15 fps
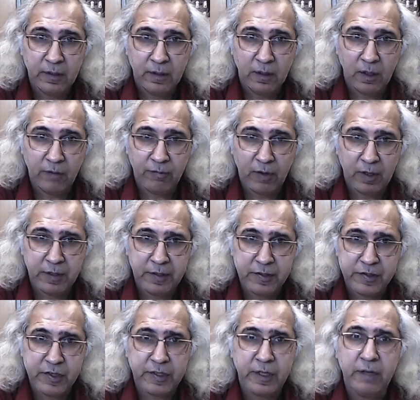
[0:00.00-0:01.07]
of our
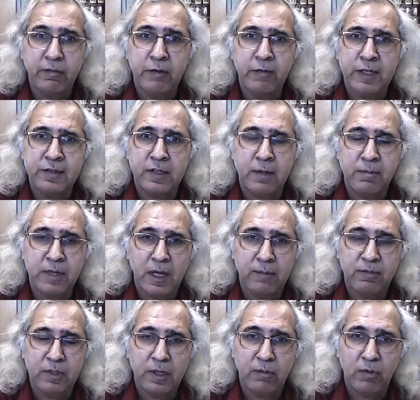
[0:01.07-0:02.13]
teacher, even when
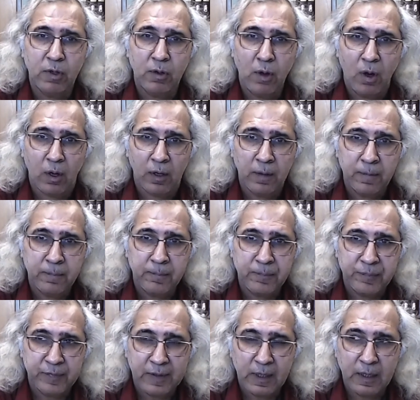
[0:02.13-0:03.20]
sometimes they were wrong
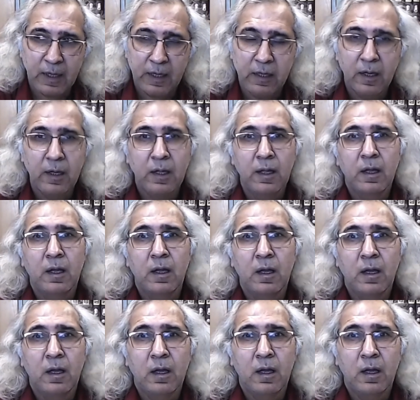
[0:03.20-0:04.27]
right?
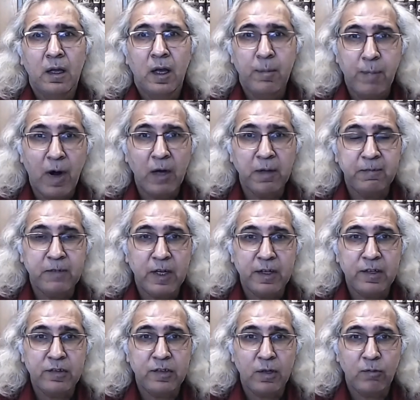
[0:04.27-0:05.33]
And part of the
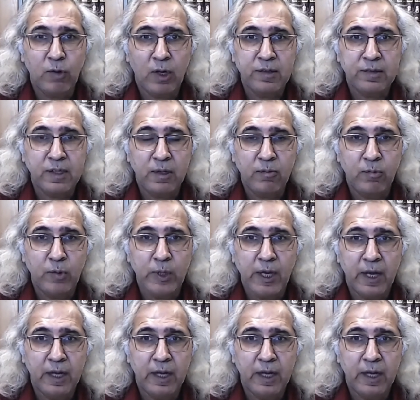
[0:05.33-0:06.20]
reason was that we had